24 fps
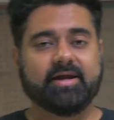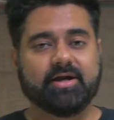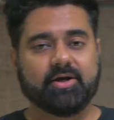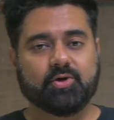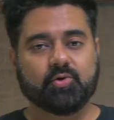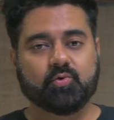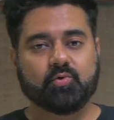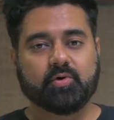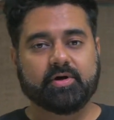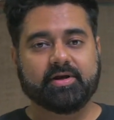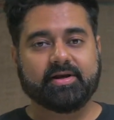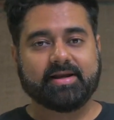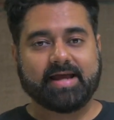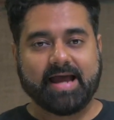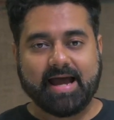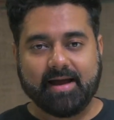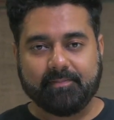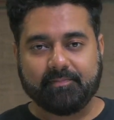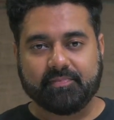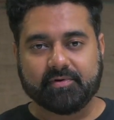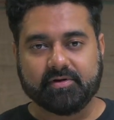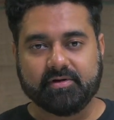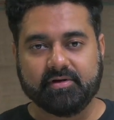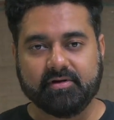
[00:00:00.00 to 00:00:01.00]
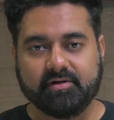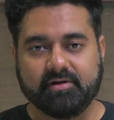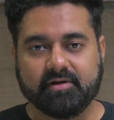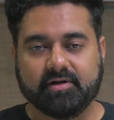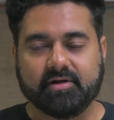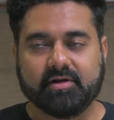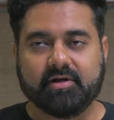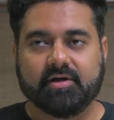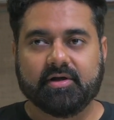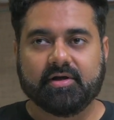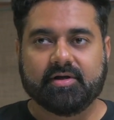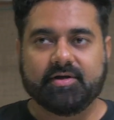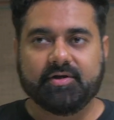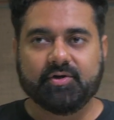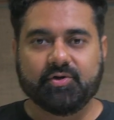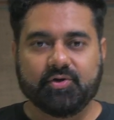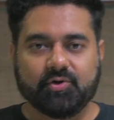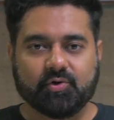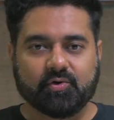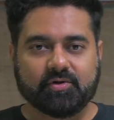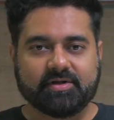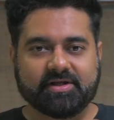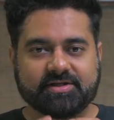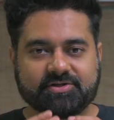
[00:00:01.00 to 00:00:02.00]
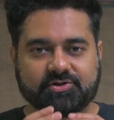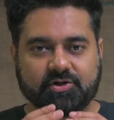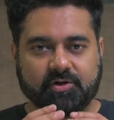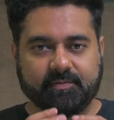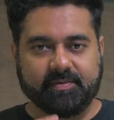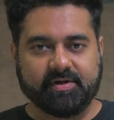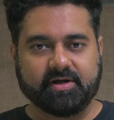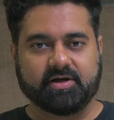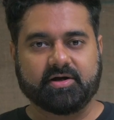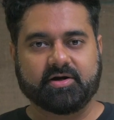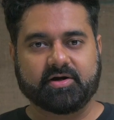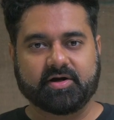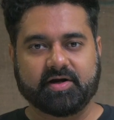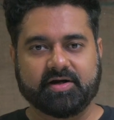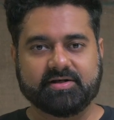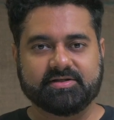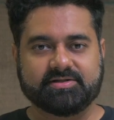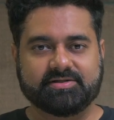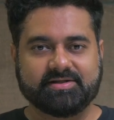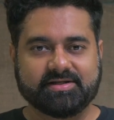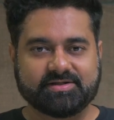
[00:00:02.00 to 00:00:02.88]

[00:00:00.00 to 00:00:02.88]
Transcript: into an apple, you know there's going to be a crunch.